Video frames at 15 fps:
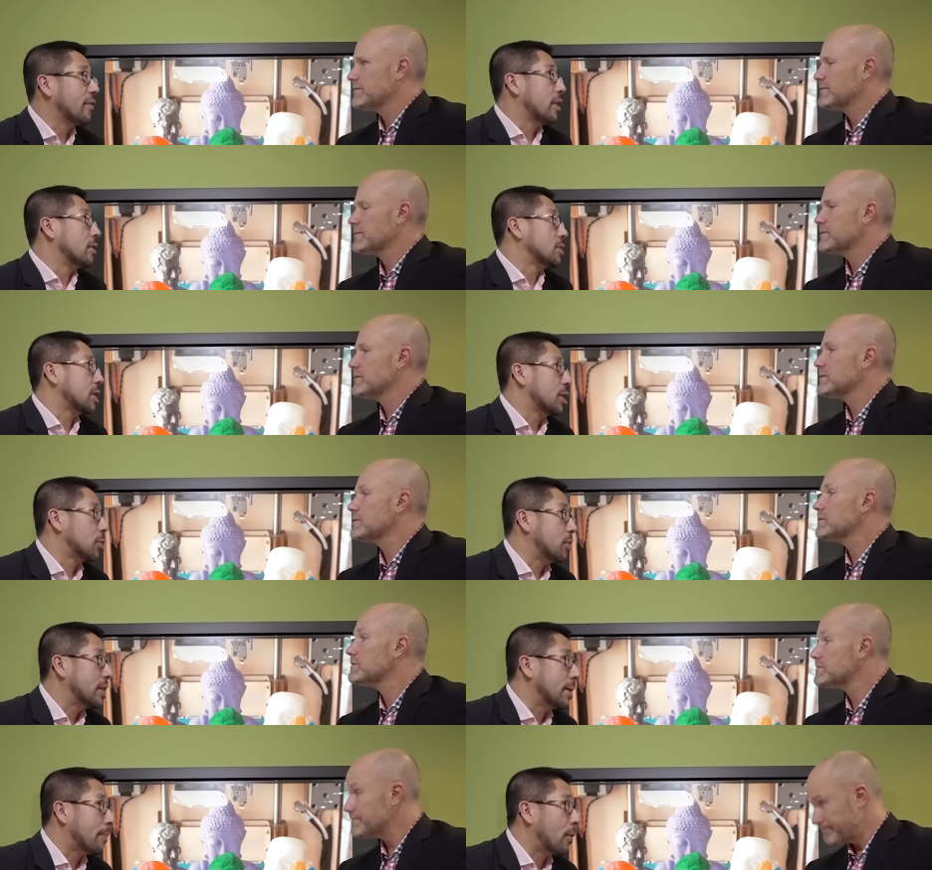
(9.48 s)
Speaker 1: we've looked at
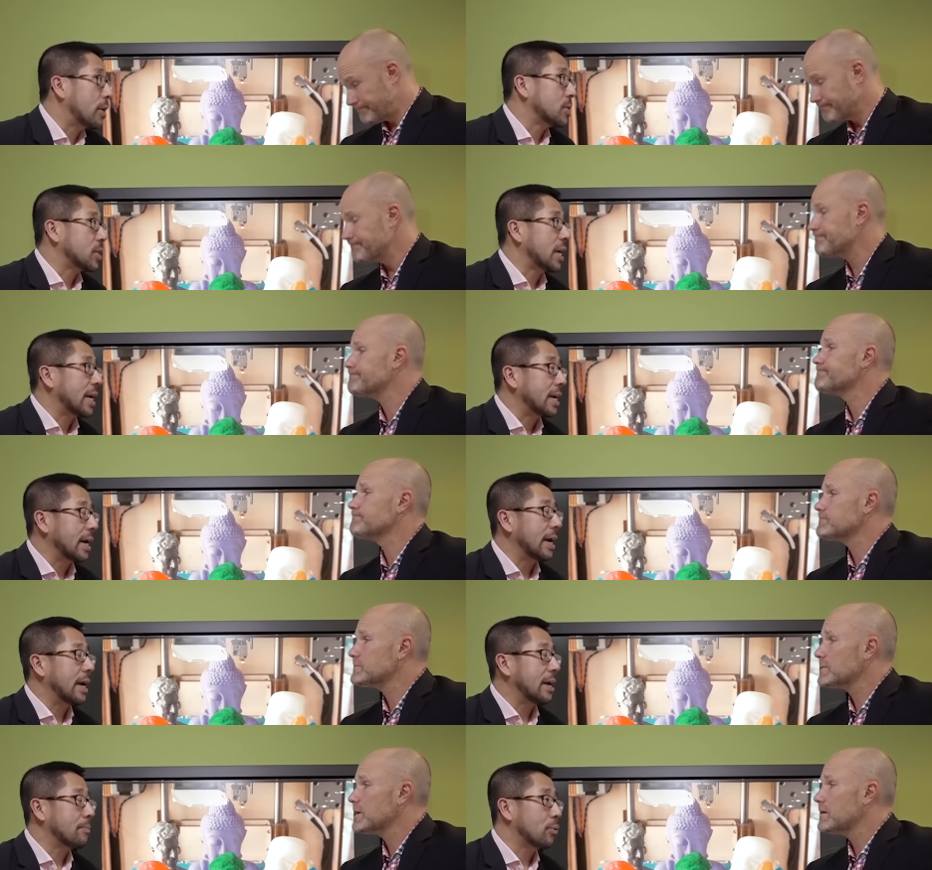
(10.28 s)
3D
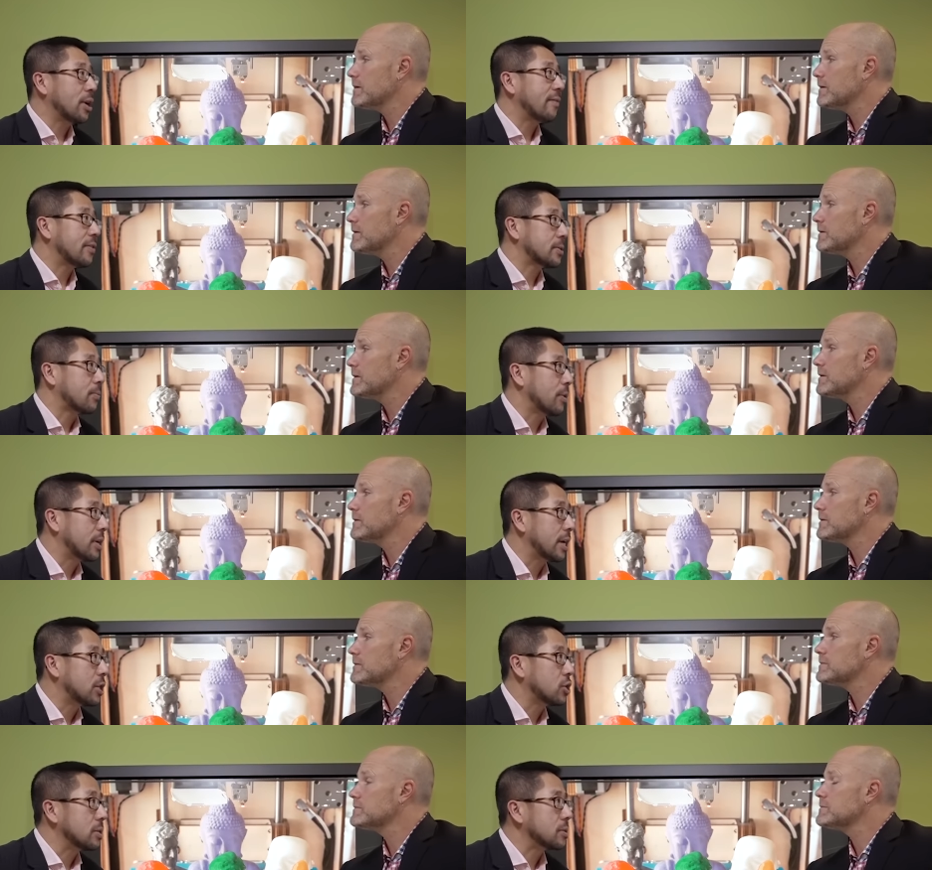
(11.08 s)
printing in previous
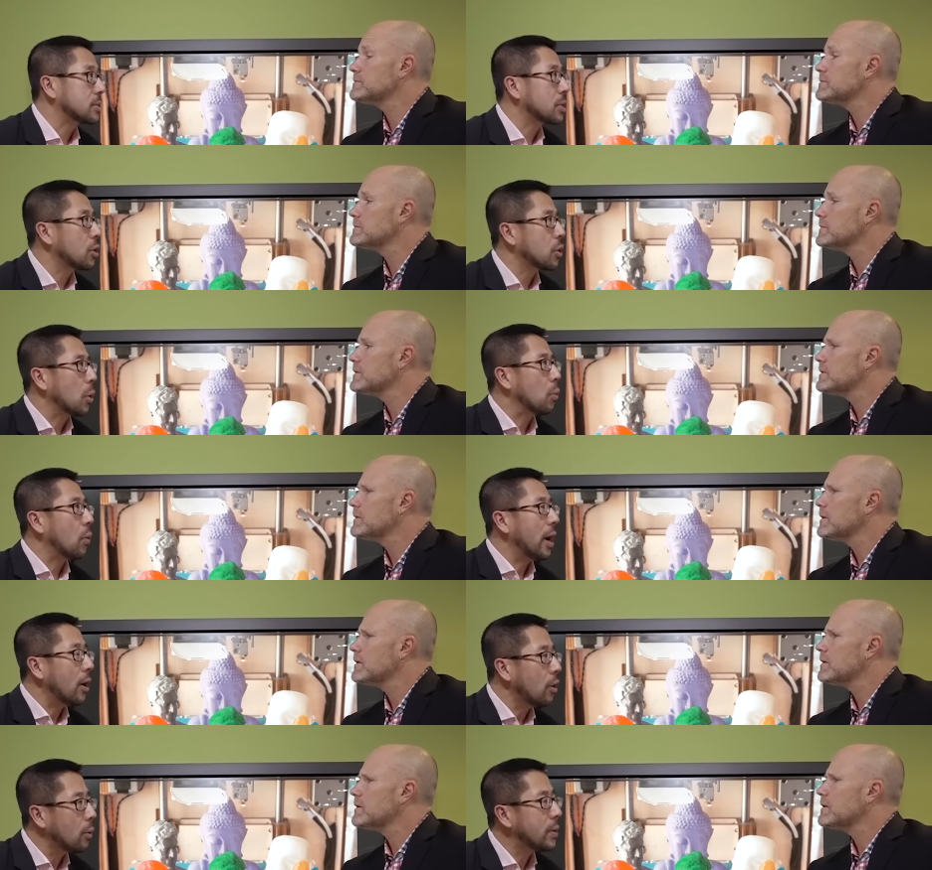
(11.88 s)
predictions, so
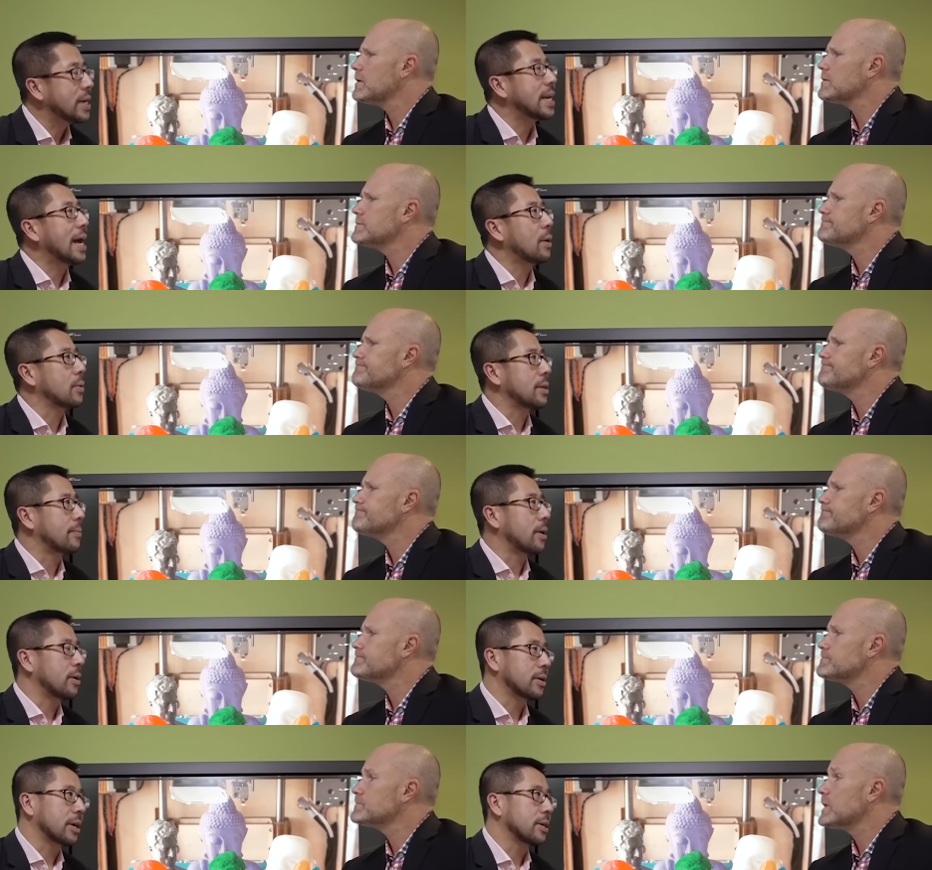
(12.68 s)
where are we now in the
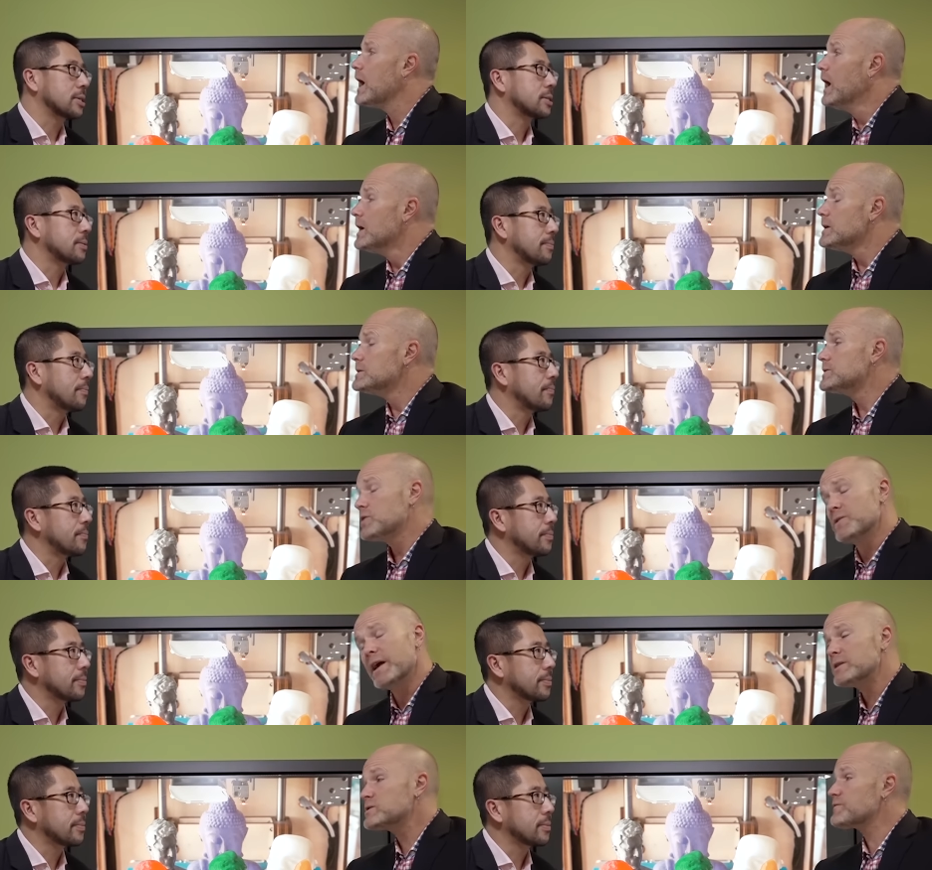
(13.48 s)
market?
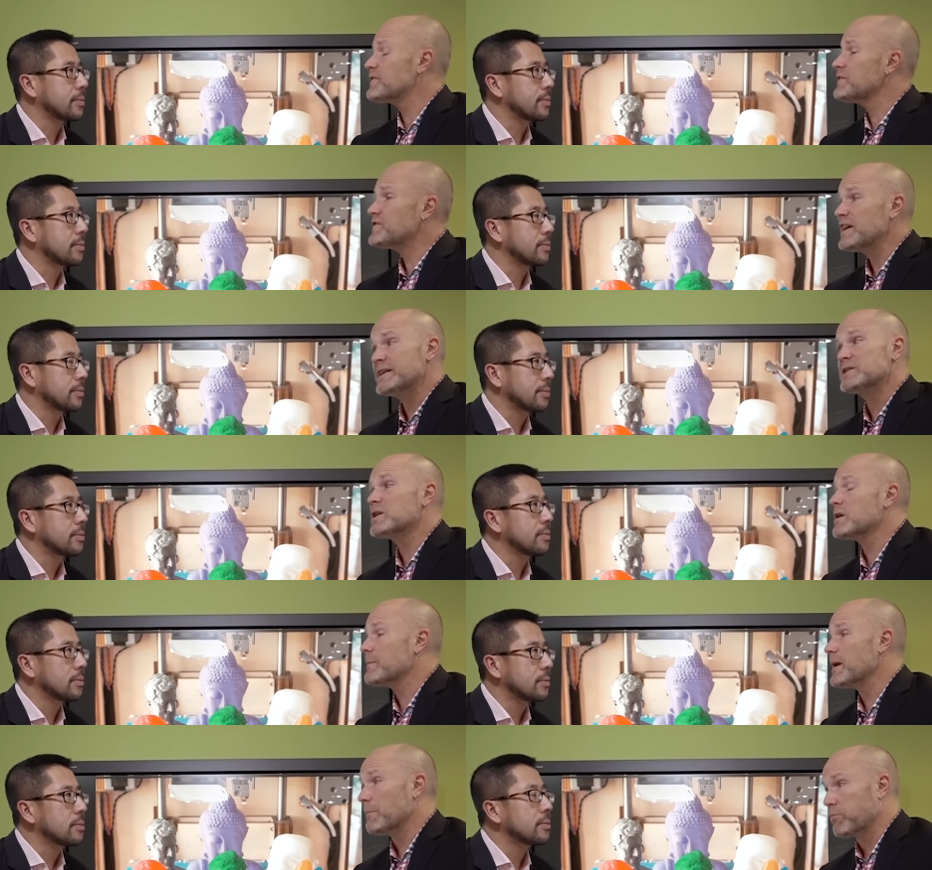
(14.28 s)
Speaker 2: 2015 is
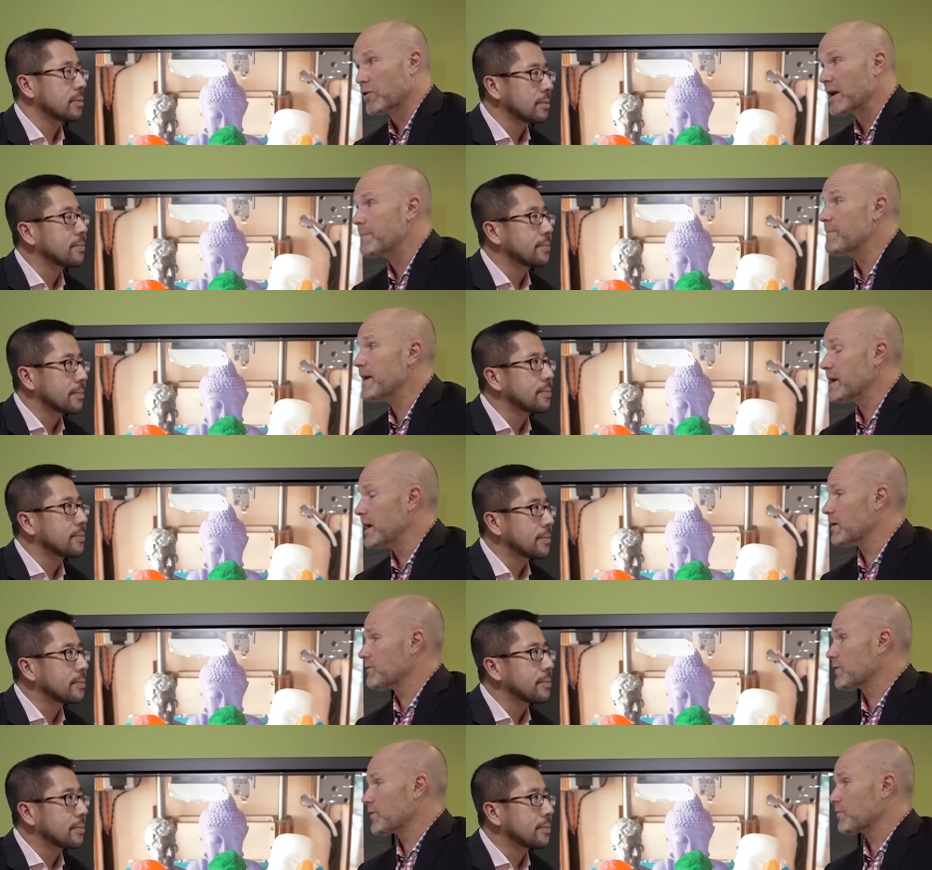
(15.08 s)
going to be a pretty big
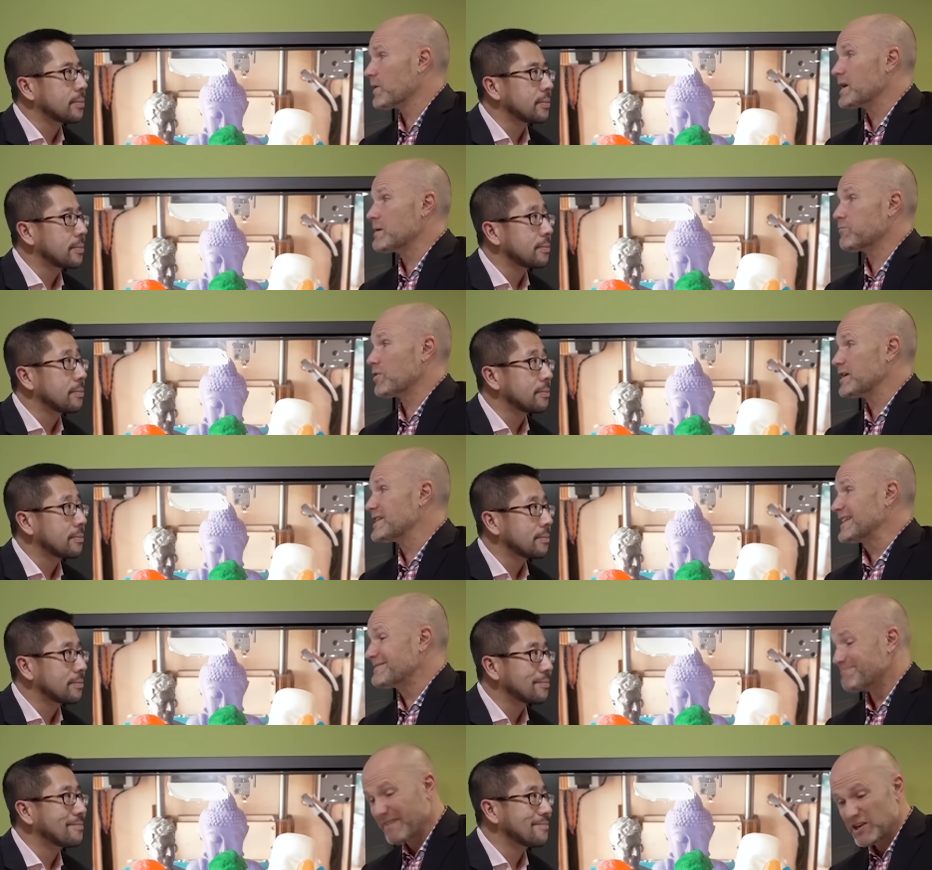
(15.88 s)
year for 3D printing.